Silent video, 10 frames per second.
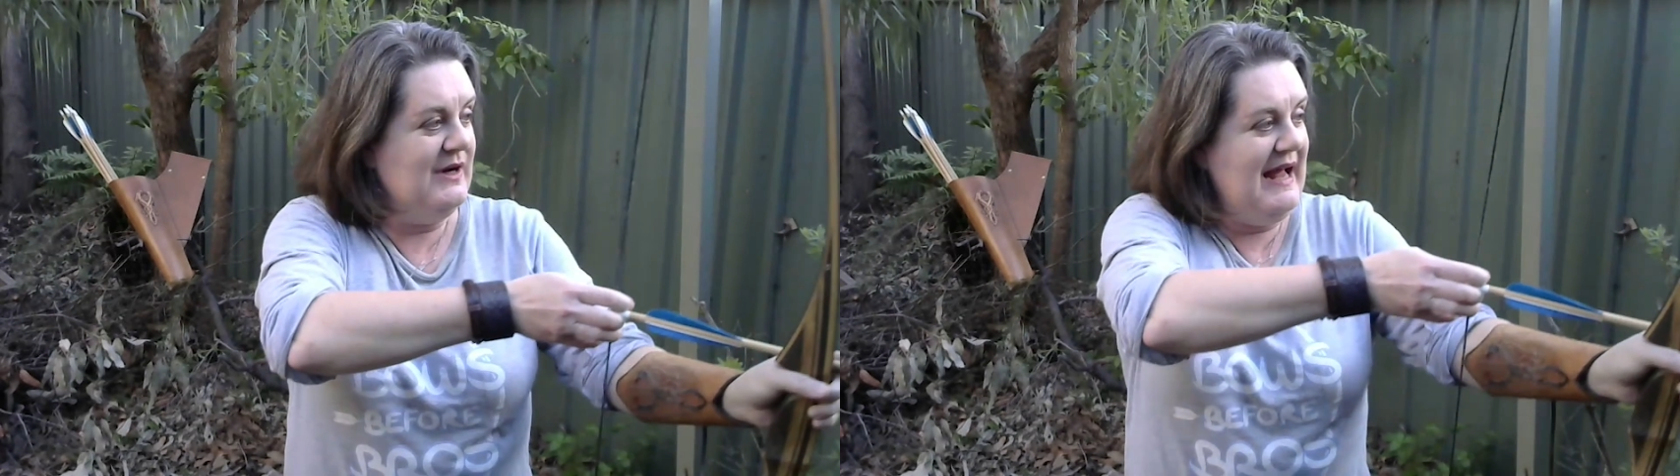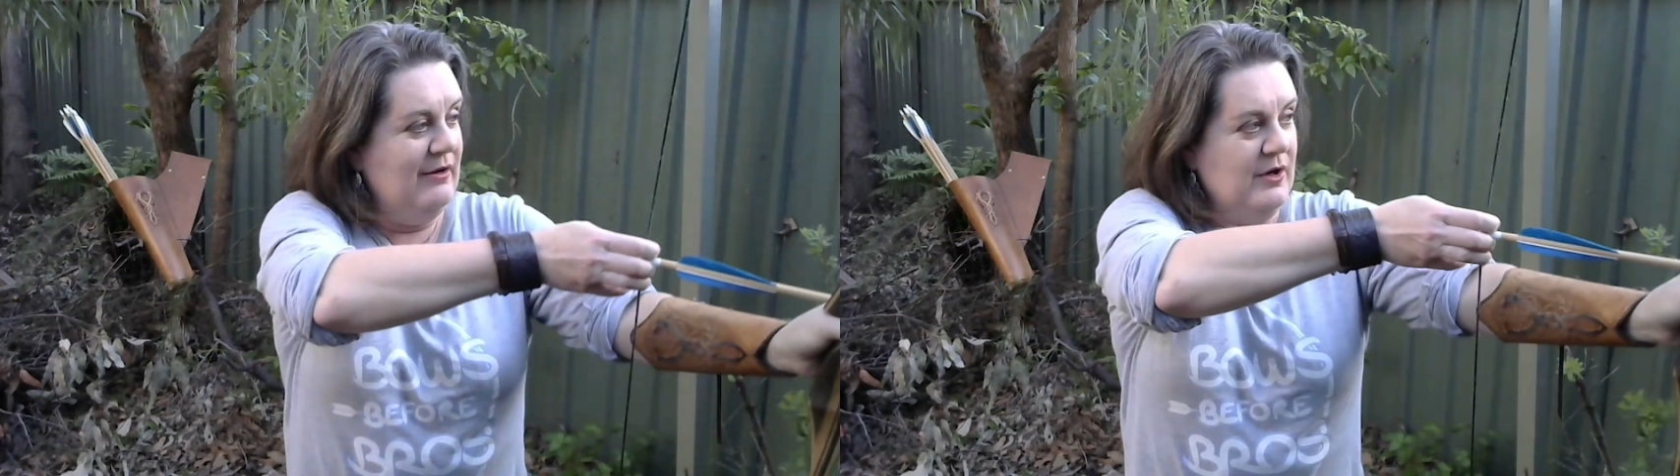
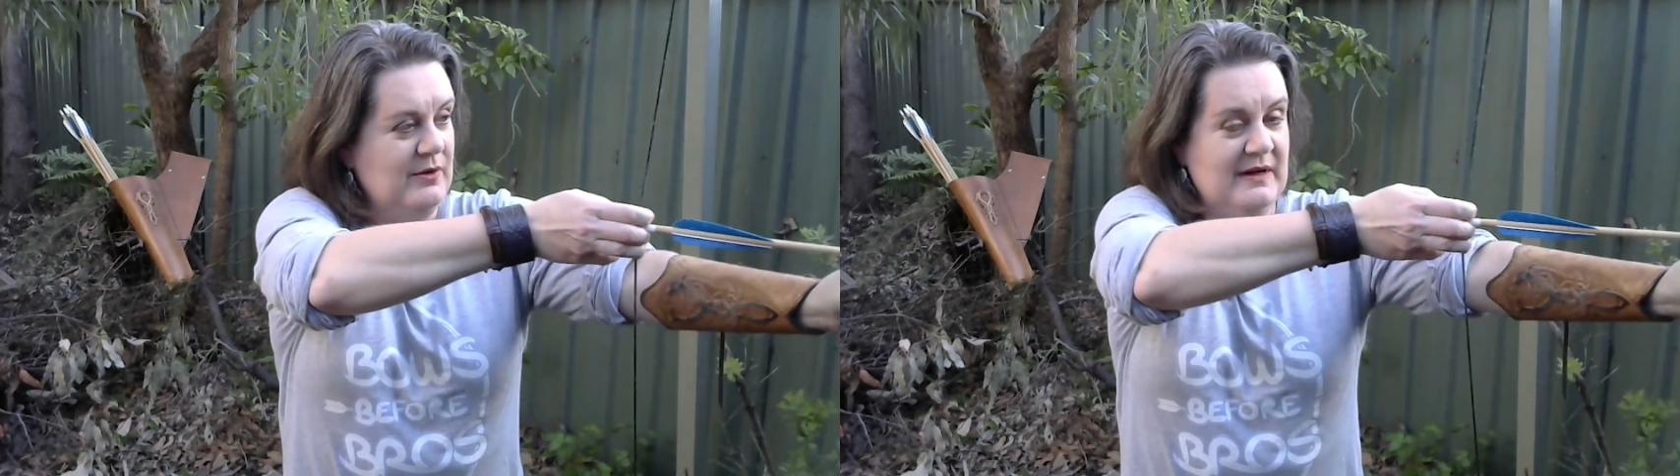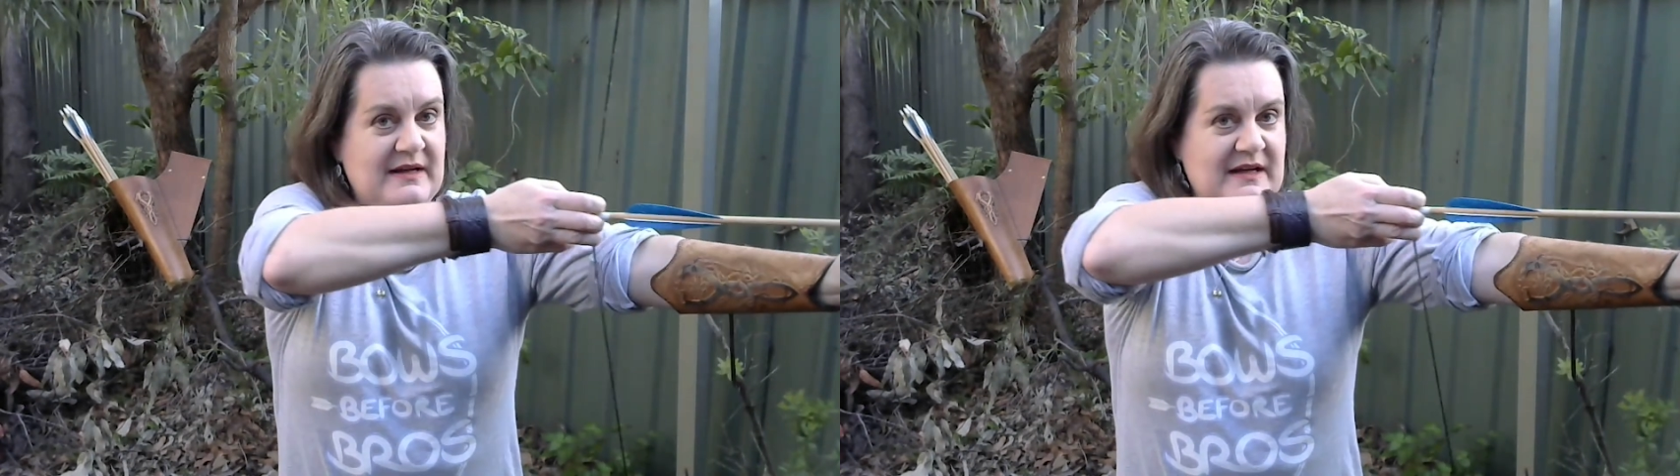arrow
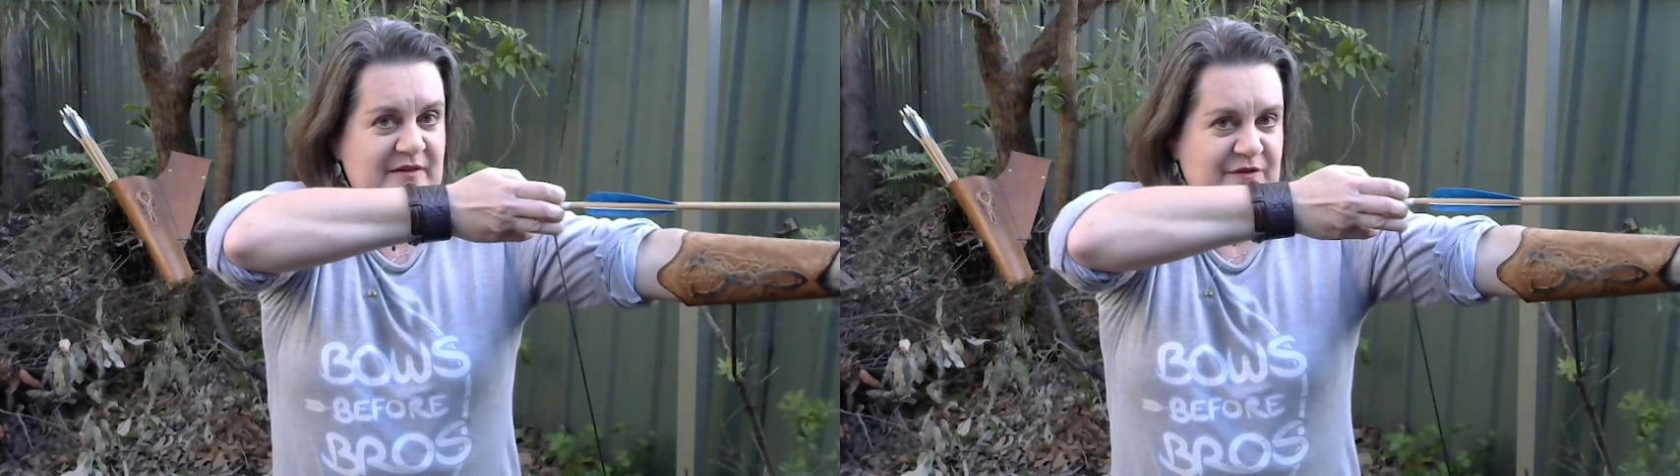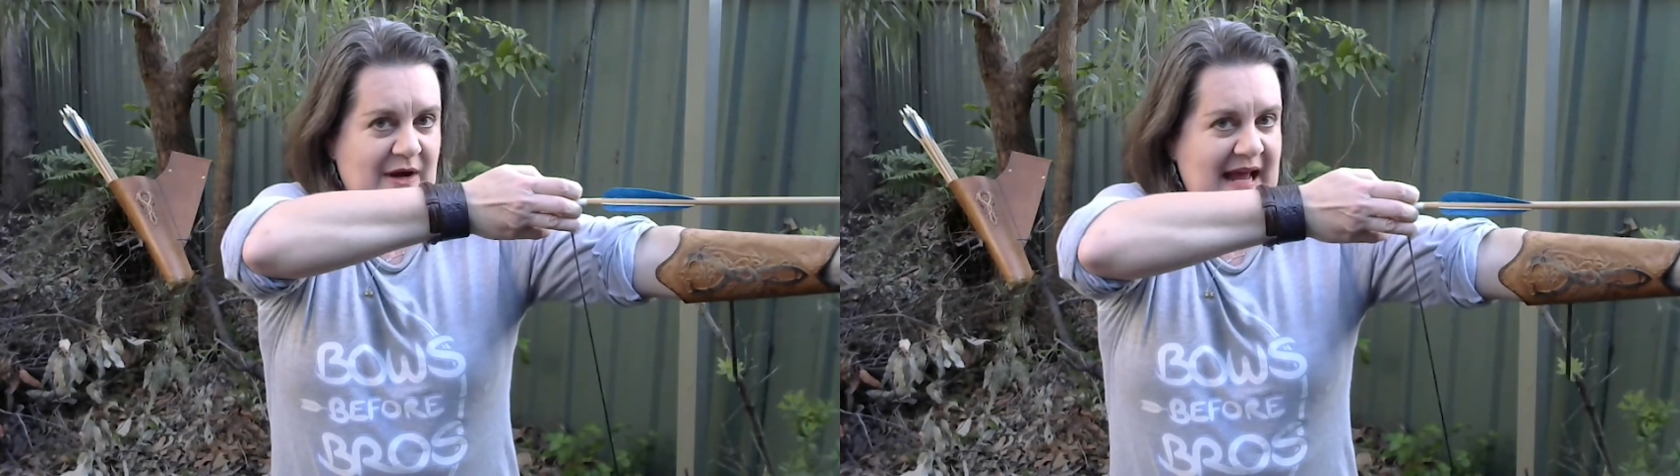
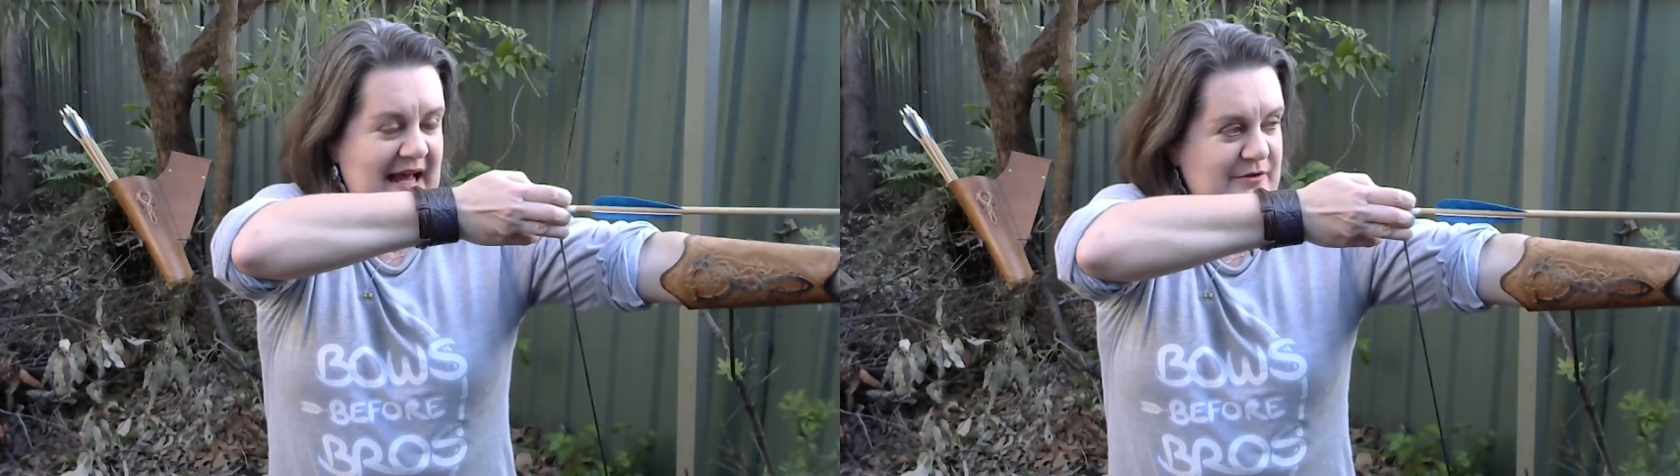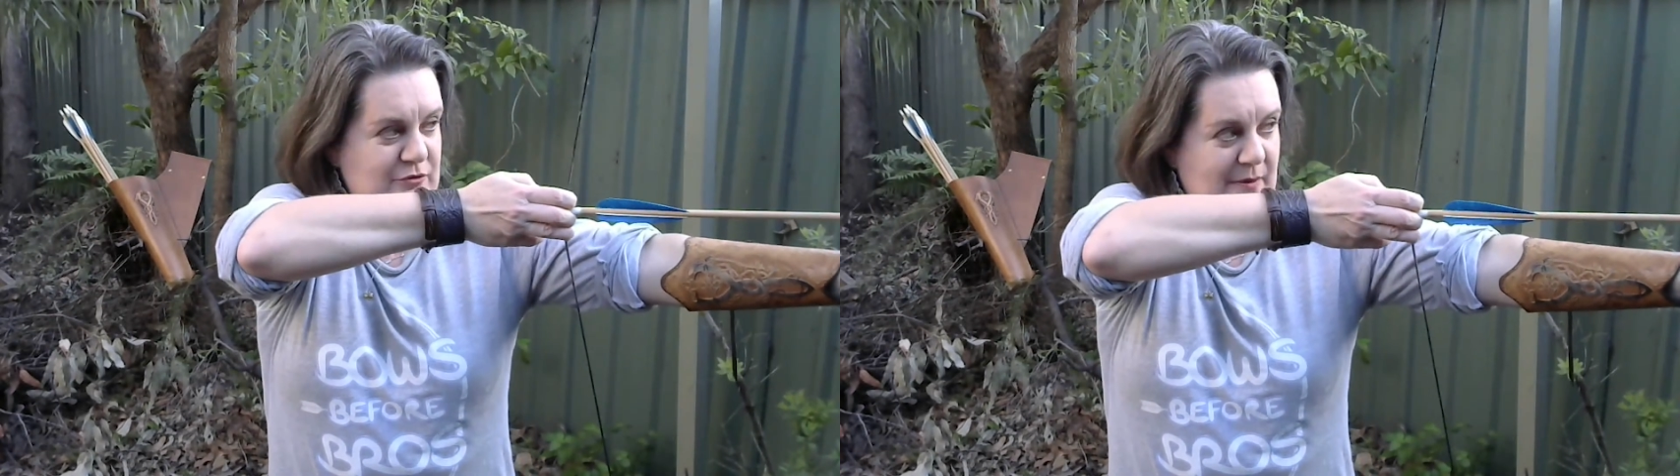if your
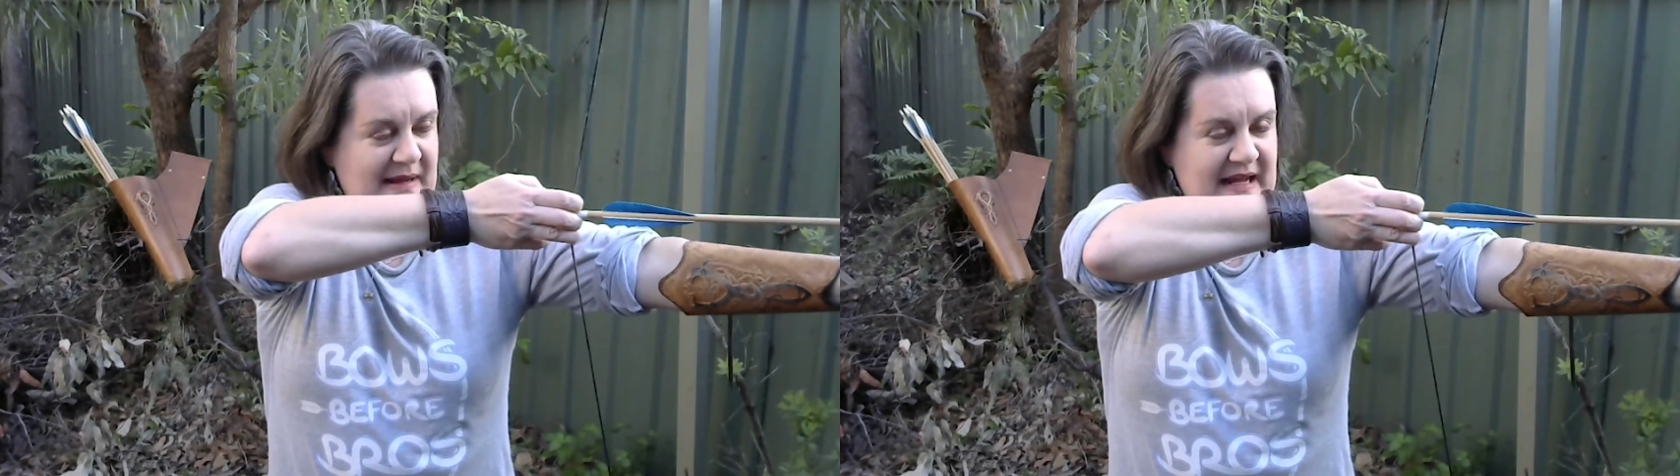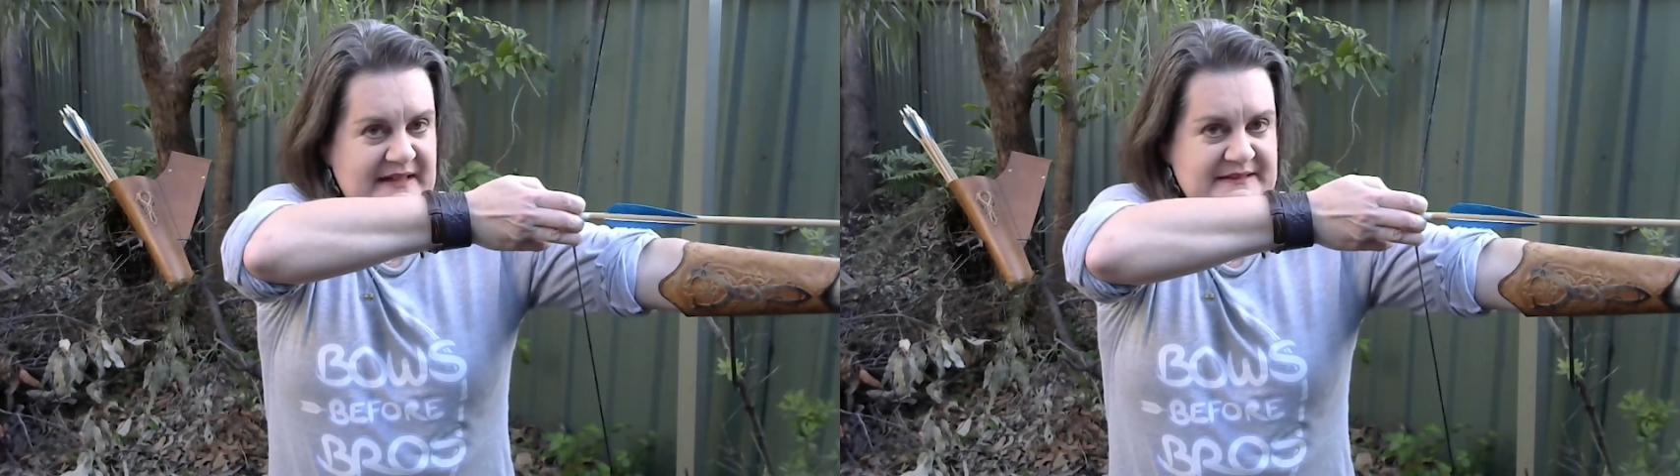hand
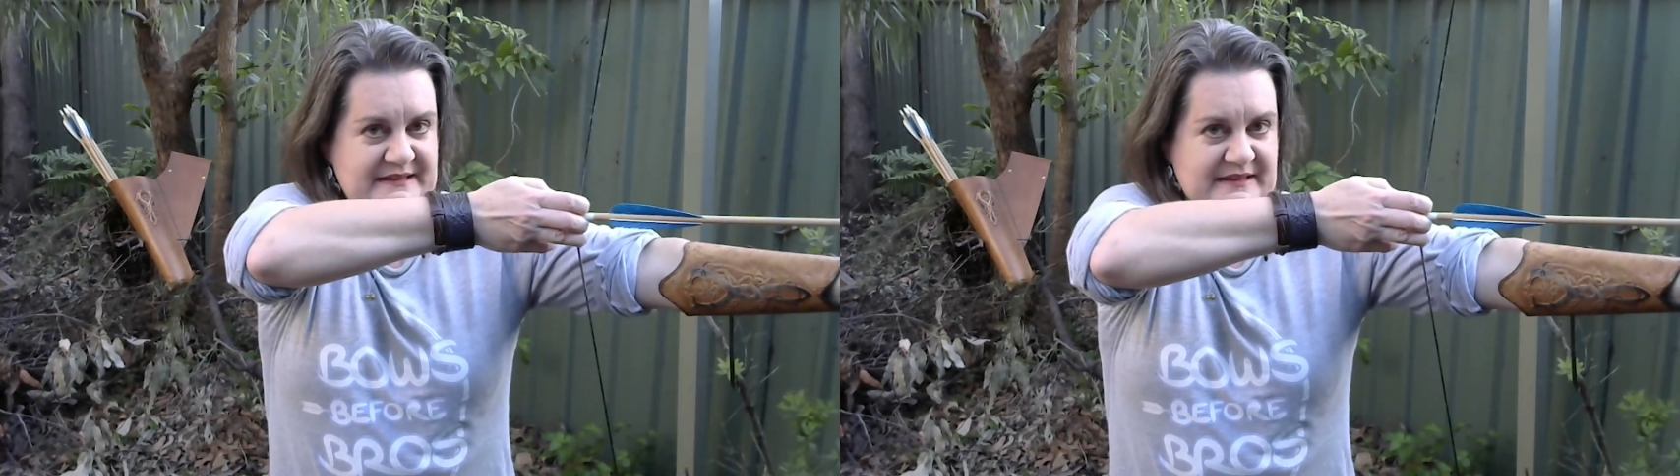remains